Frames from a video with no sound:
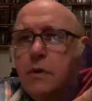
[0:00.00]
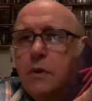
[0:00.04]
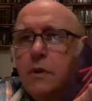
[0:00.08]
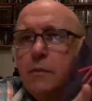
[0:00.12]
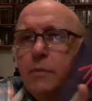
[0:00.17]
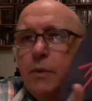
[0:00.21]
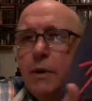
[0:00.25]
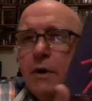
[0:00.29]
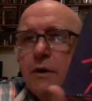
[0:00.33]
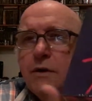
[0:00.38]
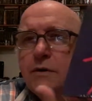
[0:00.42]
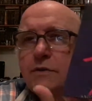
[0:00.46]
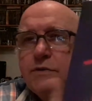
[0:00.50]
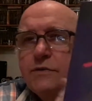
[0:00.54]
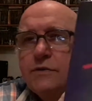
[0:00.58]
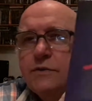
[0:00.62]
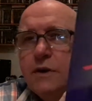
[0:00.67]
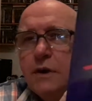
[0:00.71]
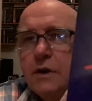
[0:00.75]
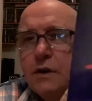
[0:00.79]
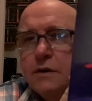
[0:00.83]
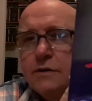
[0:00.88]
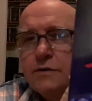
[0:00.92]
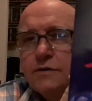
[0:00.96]
box
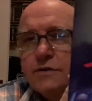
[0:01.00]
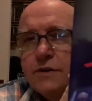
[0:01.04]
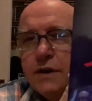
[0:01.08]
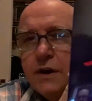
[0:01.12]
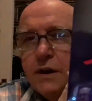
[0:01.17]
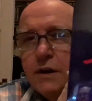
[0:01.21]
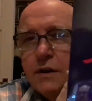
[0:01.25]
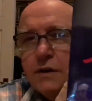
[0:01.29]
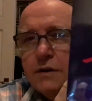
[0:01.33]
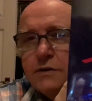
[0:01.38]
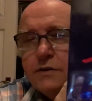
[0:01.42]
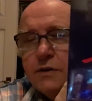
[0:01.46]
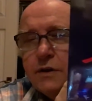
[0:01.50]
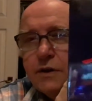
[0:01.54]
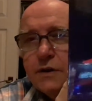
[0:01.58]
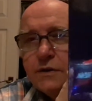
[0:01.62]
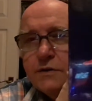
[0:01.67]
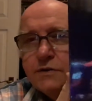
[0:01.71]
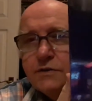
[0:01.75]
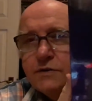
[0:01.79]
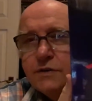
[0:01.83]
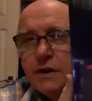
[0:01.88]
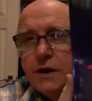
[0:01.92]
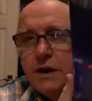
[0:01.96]
still sealed, as you can
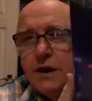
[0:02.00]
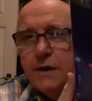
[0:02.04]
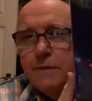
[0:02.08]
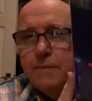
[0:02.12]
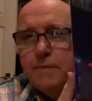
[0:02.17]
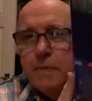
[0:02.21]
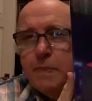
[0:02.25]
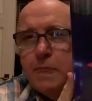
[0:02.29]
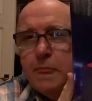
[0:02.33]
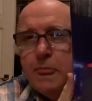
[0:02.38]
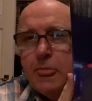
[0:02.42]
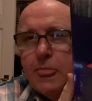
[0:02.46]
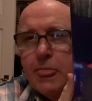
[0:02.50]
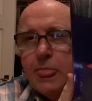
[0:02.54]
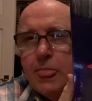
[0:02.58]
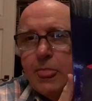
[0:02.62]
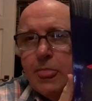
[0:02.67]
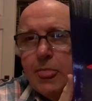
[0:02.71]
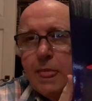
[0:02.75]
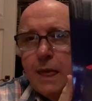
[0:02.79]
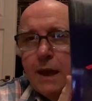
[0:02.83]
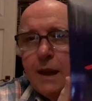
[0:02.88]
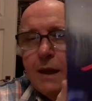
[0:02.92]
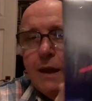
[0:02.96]
see.
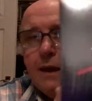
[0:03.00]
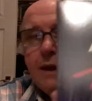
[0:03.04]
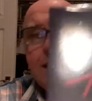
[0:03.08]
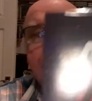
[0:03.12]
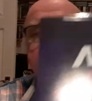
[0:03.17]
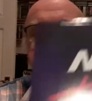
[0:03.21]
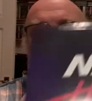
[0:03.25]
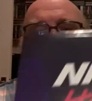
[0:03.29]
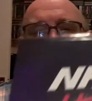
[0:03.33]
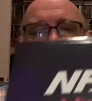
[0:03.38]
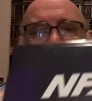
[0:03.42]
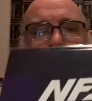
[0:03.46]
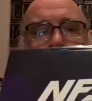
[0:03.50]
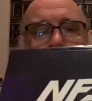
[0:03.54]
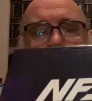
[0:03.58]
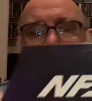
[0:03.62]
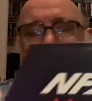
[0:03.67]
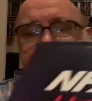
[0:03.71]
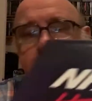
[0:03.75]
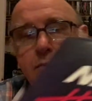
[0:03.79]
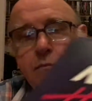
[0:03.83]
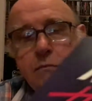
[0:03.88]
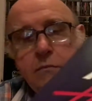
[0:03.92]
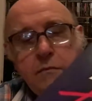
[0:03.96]

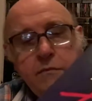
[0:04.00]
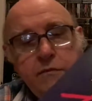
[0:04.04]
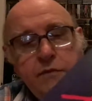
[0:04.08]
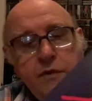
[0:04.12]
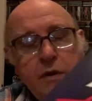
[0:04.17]
If you